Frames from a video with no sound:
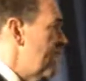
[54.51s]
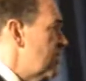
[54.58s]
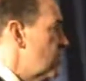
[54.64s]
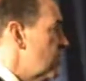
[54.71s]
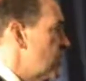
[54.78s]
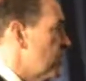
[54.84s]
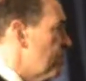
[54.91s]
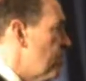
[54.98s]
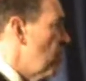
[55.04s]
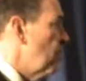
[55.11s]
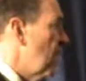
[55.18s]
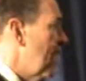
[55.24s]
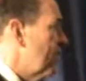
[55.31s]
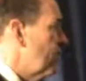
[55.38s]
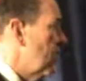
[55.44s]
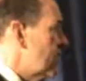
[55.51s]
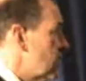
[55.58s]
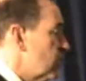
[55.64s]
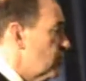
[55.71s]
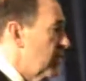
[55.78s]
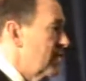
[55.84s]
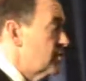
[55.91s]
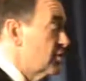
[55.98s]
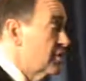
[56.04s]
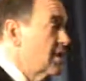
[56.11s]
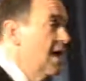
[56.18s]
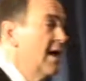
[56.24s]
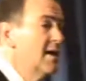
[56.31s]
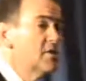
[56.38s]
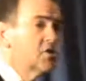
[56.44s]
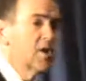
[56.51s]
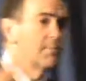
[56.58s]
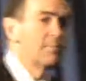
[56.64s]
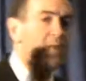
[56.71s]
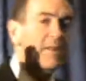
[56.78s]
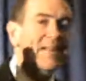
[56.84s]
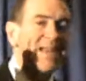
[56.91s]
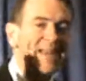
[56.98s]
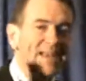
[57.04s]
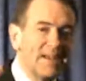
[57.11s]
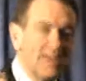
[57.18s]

pieces of pro-life legislation, something that